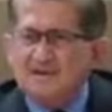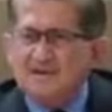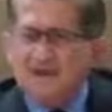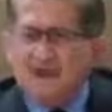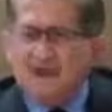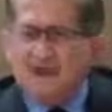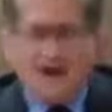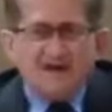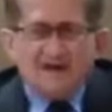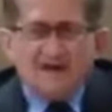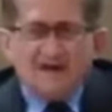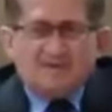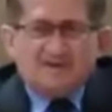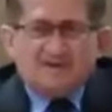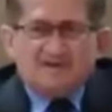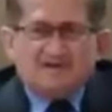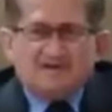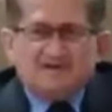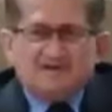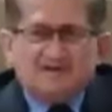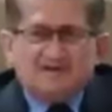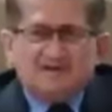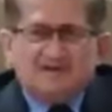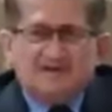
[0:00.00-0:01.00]
Anybody
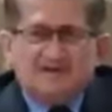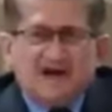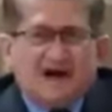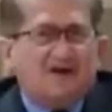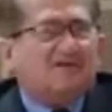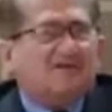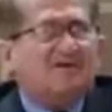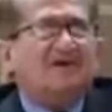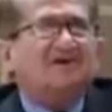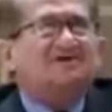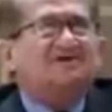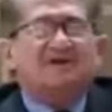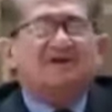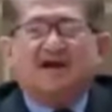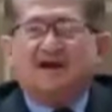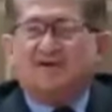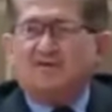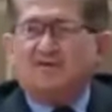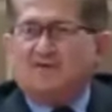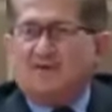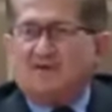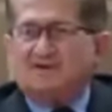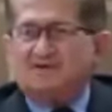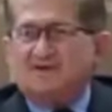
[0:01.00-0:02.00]
sit down and say
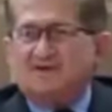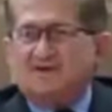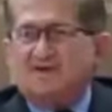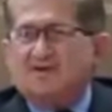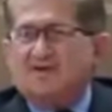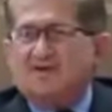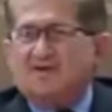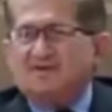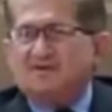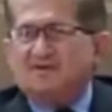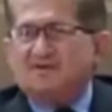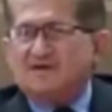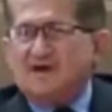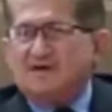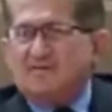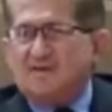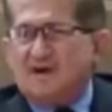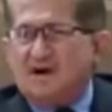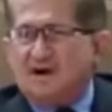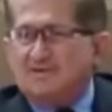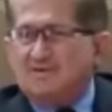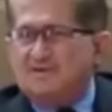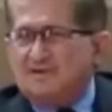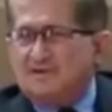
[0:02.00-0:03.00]
what all this
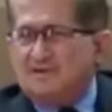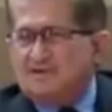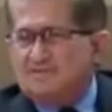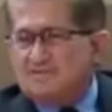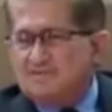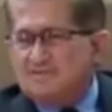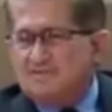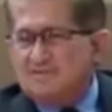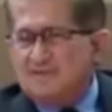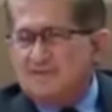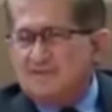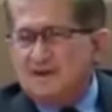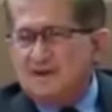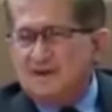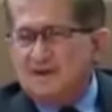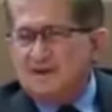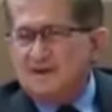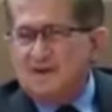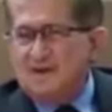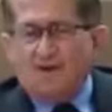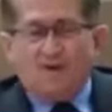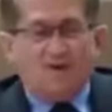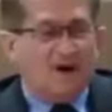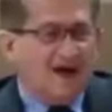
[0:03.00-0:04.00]
about?
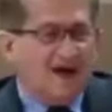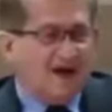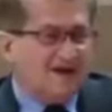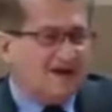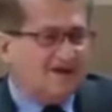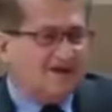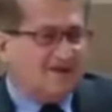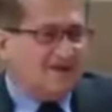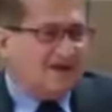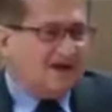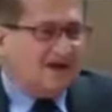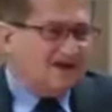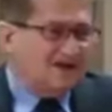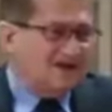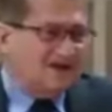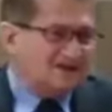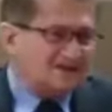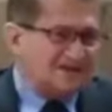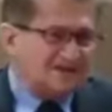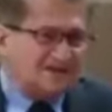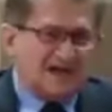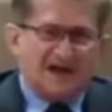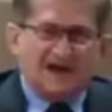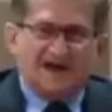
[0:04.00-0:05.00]
Or anything in
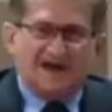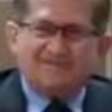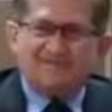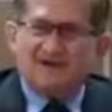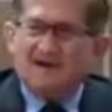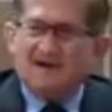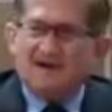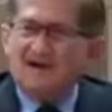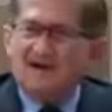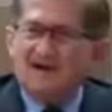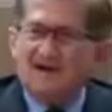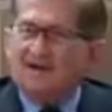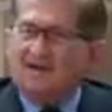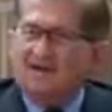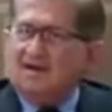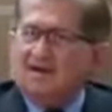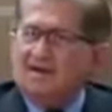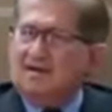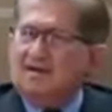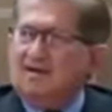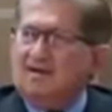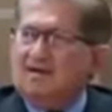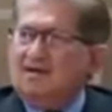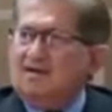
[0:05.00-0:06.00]
his life?
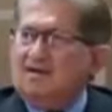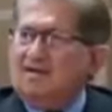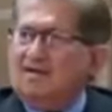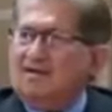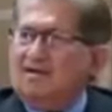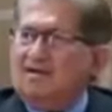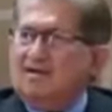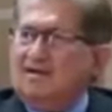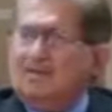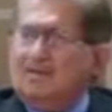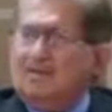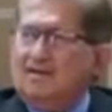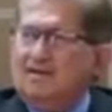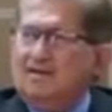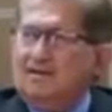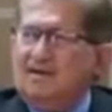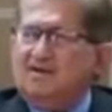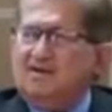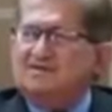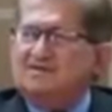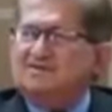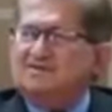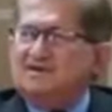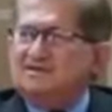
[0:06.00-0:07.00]

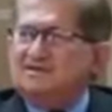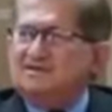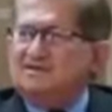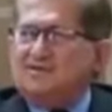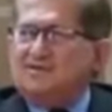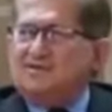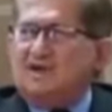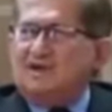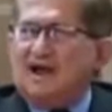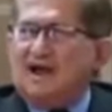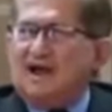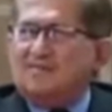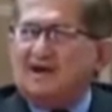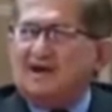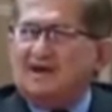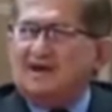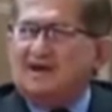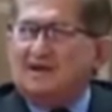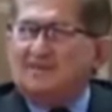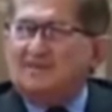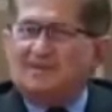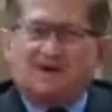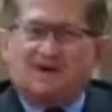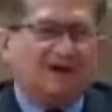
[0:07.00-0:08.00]
He's just, well, I'm going
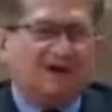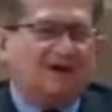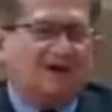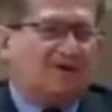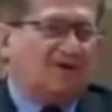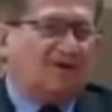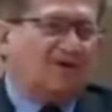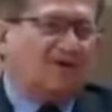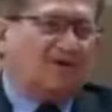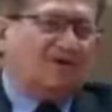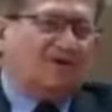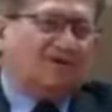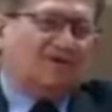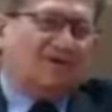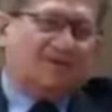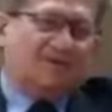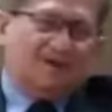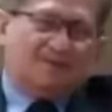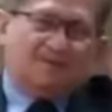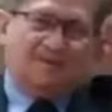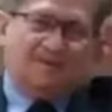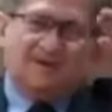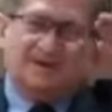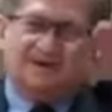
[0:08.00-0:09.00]
to pray or go to the
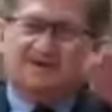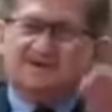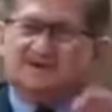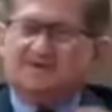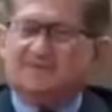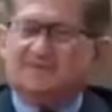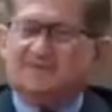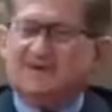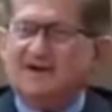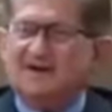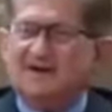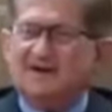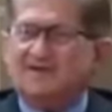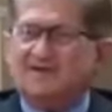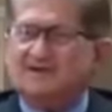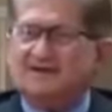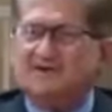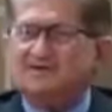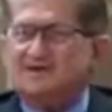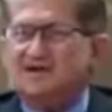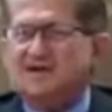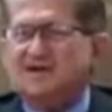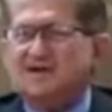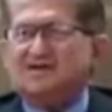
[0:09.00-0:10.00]
priest to pray in the
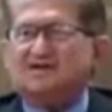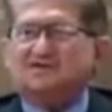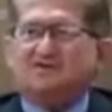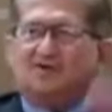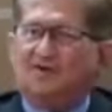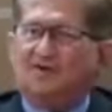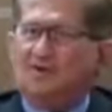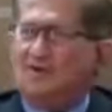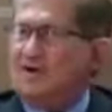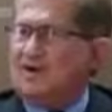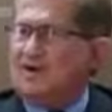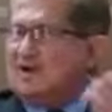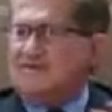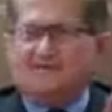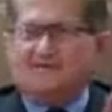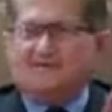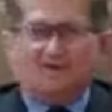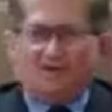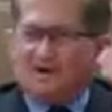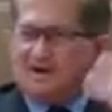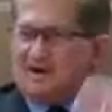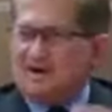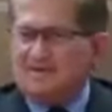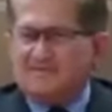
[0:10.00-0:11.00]
church or
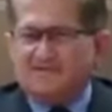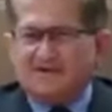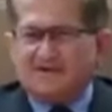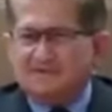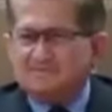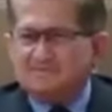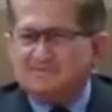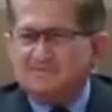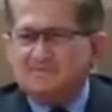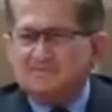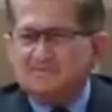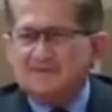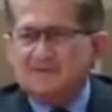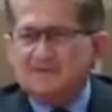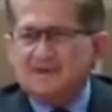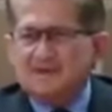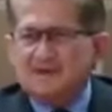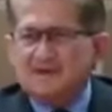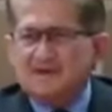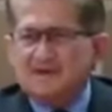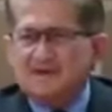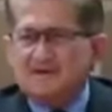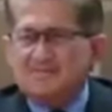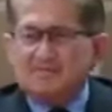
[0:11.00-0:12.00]
whatever.
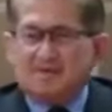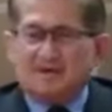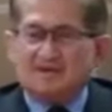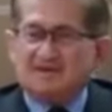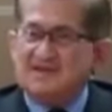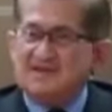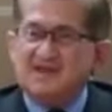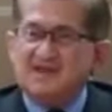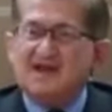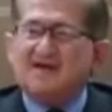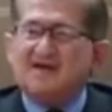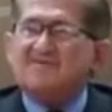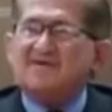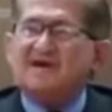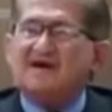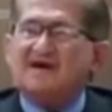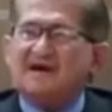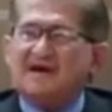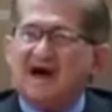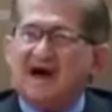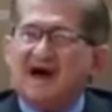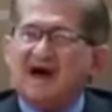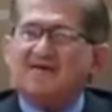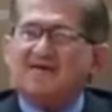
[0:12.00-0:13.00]
But never,
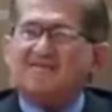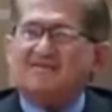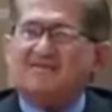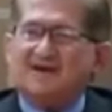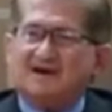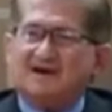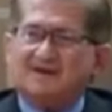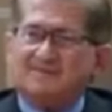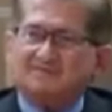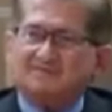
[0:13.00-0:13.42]
ever